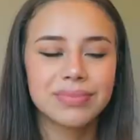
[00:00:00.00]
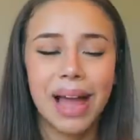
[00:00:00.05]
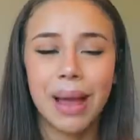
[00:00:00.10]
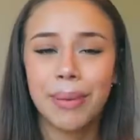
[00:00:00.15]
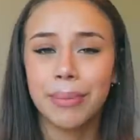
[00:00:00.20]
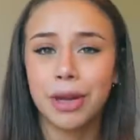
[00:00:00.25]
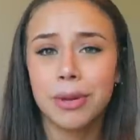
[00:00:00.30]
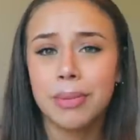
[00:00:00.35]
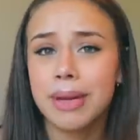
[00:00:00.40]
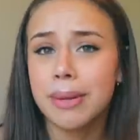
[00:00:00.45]

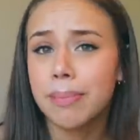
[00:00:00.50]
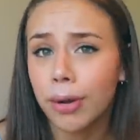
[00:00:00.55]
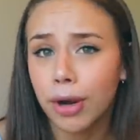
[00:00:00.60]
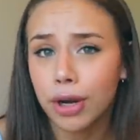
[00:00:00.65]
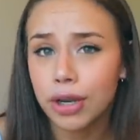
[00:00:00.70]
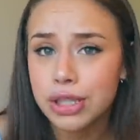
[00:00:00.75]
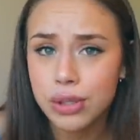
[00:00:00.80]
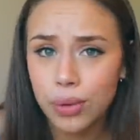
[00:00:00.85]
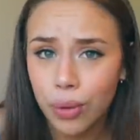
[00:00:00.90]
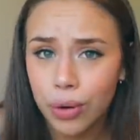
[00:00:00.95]
I'm gonna be a
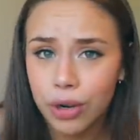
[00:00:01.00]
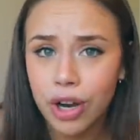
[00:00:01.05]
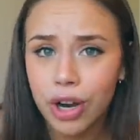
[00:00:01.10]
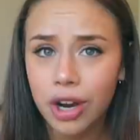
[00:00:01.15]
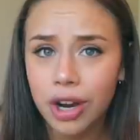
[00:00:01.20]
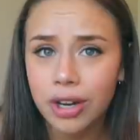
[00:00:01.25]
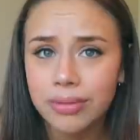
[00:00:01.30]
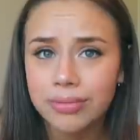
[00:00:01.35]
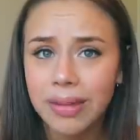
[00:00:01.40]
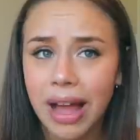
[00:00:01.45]
purse
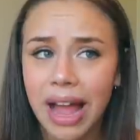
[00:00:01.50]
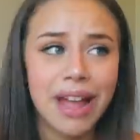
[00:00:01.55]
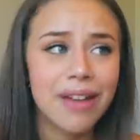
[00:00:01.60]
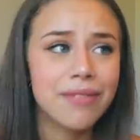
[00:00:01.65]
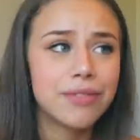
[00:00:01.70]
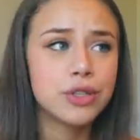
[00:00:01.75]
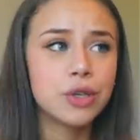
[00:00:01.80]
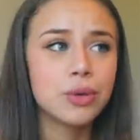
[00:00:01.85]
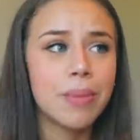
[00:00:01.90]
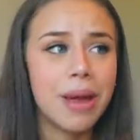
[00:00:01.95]
hoarder. I
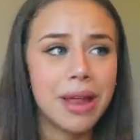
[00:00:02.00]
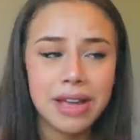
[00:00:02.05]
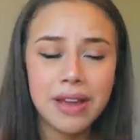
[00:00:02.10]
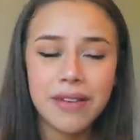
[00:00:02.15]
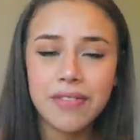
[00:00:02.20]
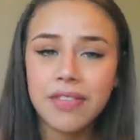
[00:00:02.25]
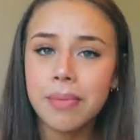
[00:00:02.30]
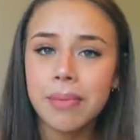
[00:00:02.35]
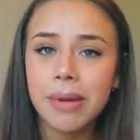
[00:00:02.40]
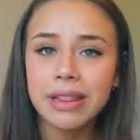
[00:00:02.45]
have too many
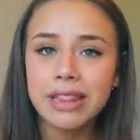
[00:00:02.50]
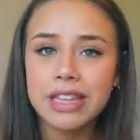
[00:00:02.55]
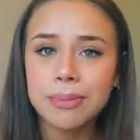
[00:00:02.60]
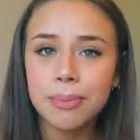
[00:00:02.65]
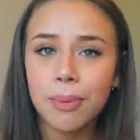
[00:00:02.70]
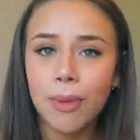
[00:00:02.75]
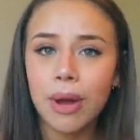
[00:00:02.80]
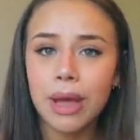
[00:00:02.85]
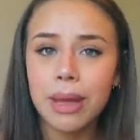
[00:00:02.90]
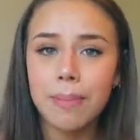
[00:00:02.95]
of them at this
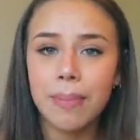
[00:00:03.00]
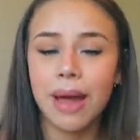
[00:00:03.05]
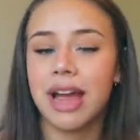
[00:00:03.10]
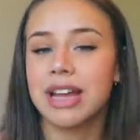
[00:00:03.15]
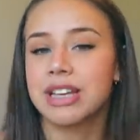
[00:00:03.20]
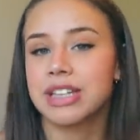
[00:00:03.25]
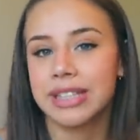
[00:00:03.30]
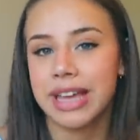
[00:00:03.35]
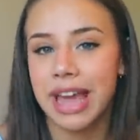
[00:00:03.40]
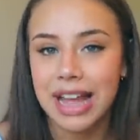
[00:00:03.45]
point, but I
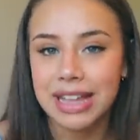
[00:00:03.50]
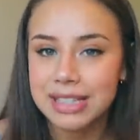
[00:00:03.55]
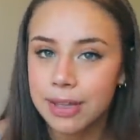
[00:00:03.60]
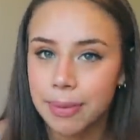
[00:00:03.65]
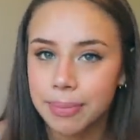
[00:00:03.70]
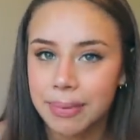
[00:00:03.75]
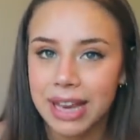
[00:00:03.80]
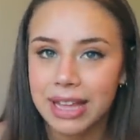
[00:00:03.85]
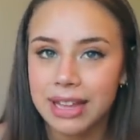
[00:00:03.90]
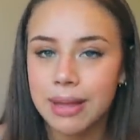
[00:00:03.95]
just can't
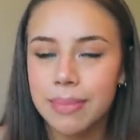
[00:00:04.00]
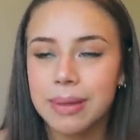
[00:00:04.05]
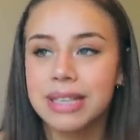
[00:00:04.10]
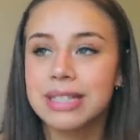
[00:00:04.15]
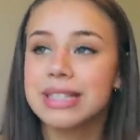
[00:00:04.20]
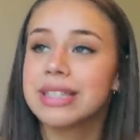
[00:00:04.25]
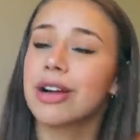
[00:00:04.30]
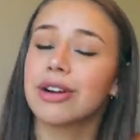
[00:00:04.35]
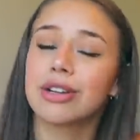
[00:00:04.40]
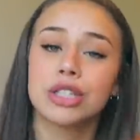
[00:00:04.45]
stop getting them because
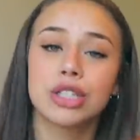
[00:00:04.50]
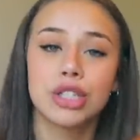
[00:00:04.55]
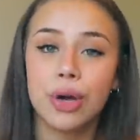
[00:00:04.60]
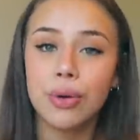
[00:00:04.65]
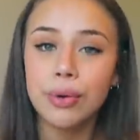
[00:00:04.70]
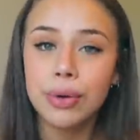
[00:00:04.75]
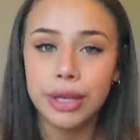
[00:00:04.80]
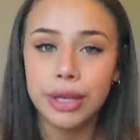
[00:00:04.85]
they are so